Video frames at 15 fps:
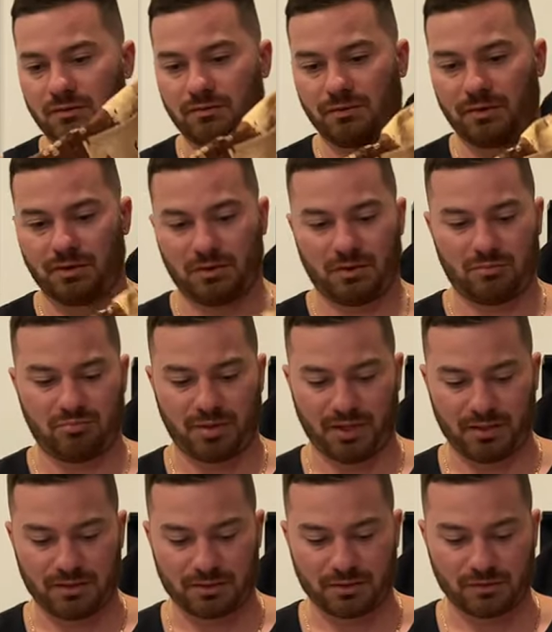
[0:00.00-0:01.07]
of a
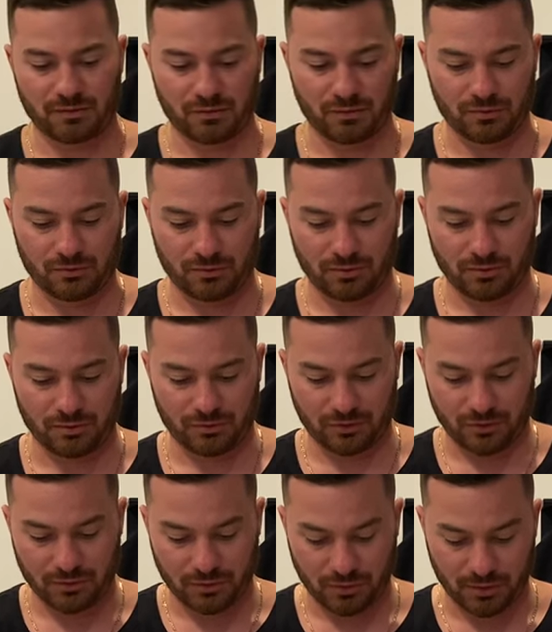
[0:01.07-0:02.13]
button, because those are always
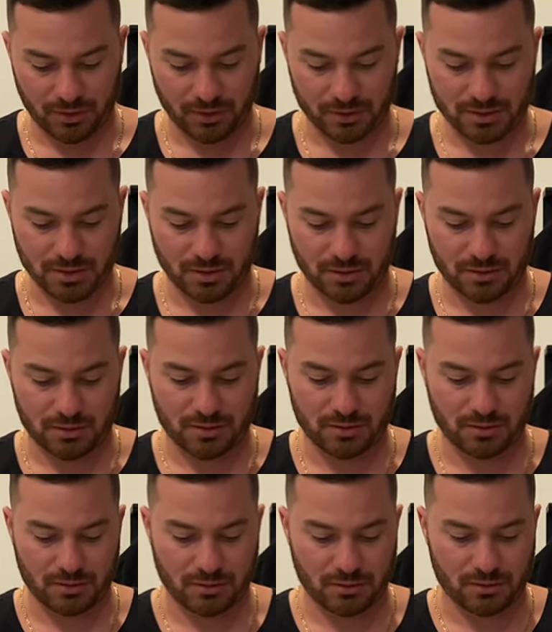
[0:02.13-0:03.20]
annoying to
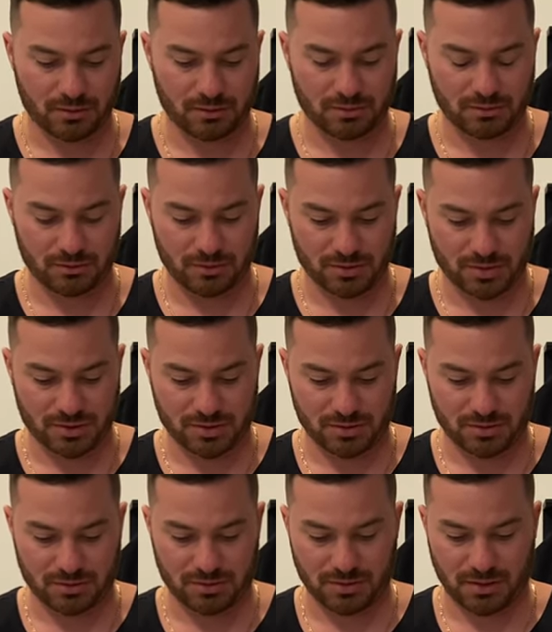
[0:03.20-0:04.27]
undo, which,
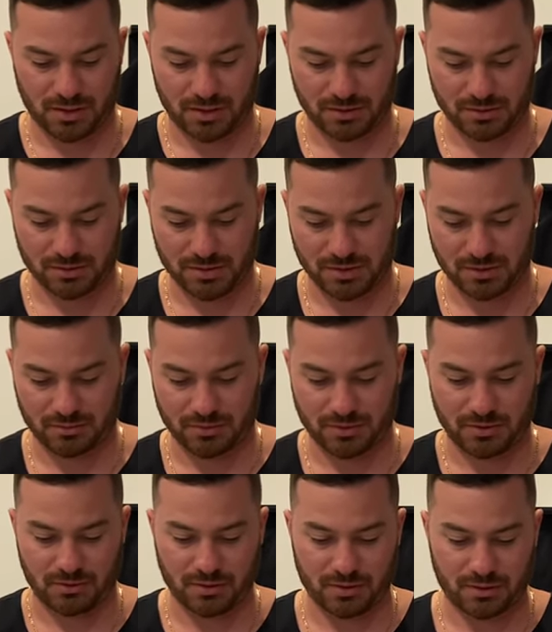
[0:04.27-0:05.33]
yeah, it's super
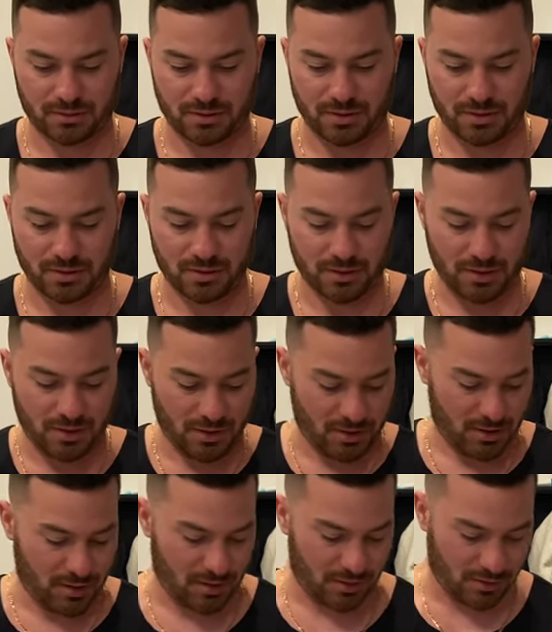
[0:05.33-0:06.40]
annoying already.
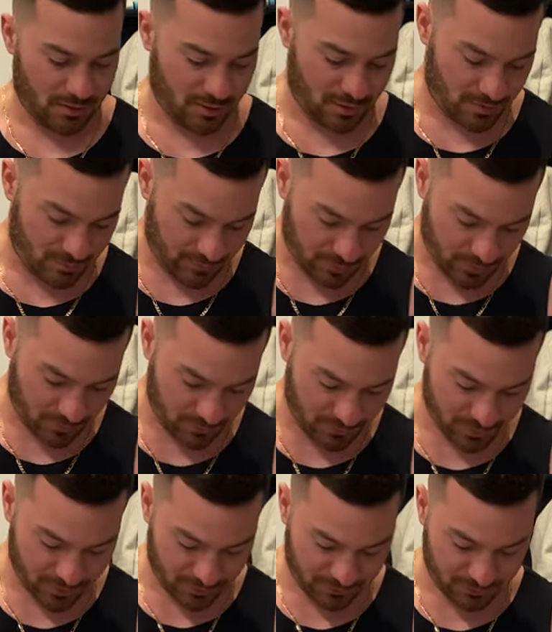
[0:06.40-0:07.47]
Um,
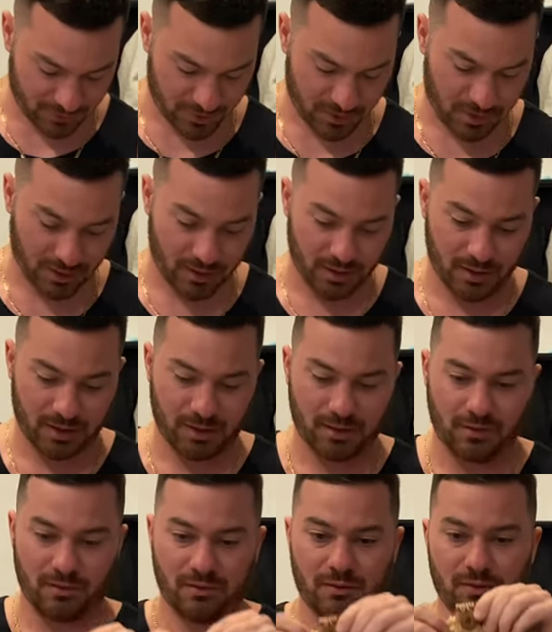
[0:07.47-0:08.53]
hopefully the fly,
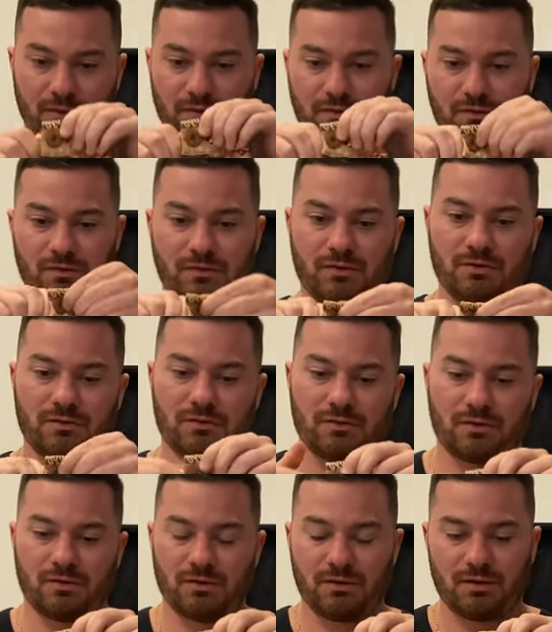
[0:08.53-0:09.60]
oh, this is
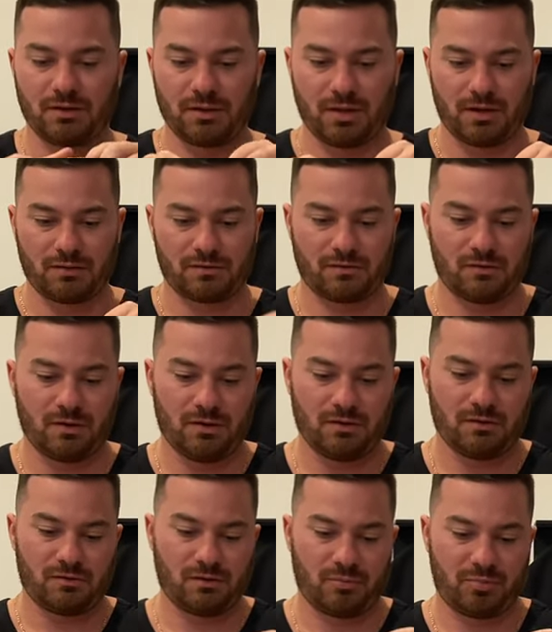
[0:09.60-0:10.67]
good. Yeah, it's
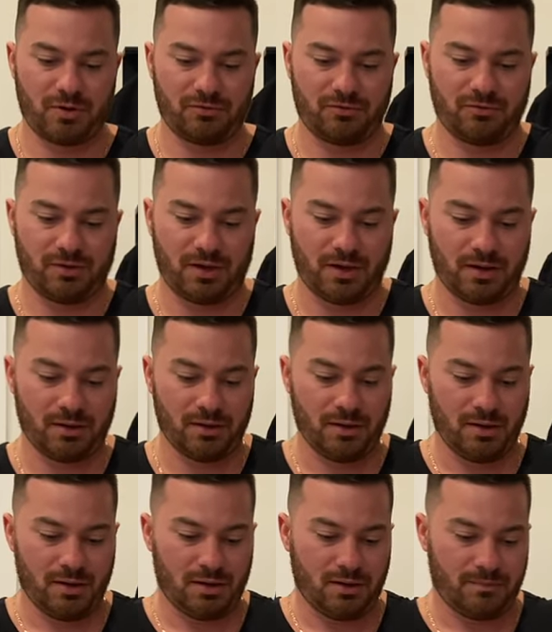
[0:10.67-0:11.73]
zippered fly.
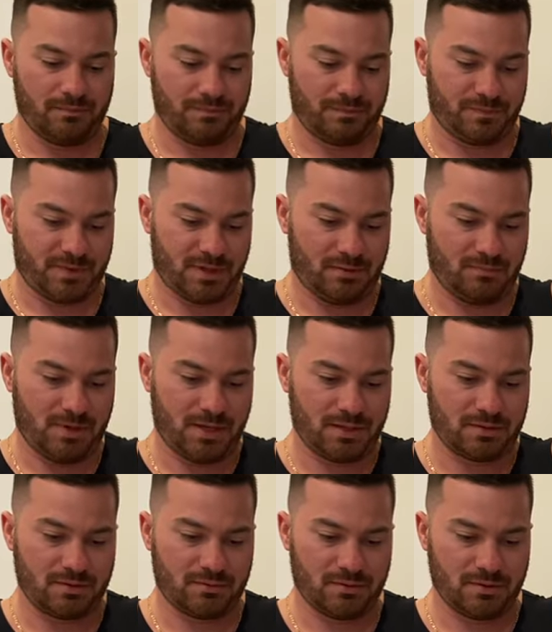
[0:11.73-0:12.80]

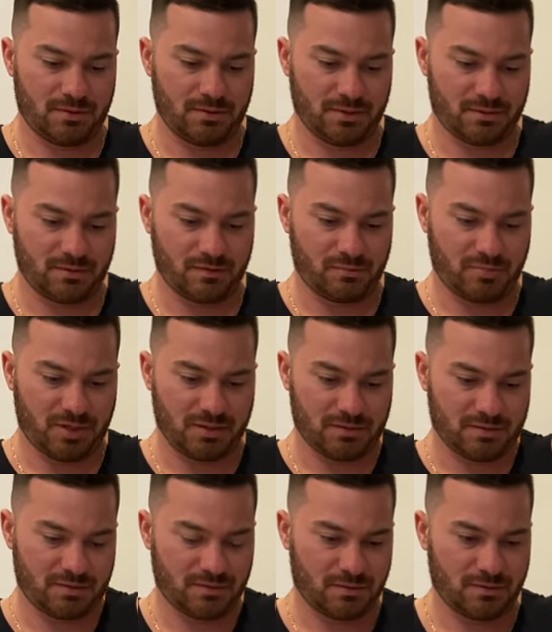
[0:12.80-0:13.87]
Man, they really like these buttons.
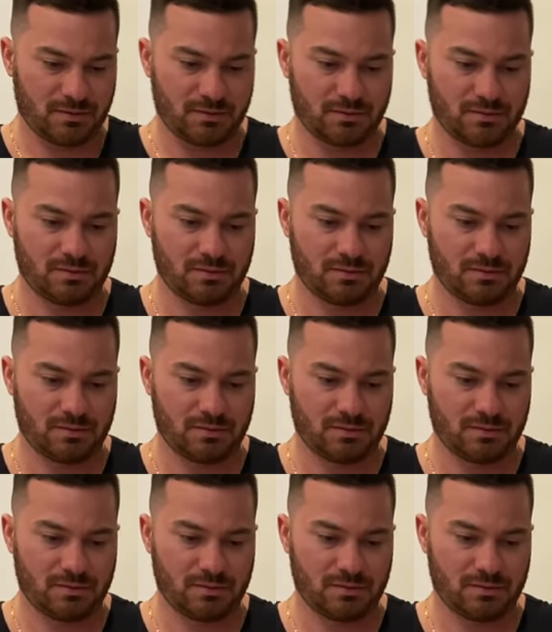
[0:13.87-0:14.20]
They're...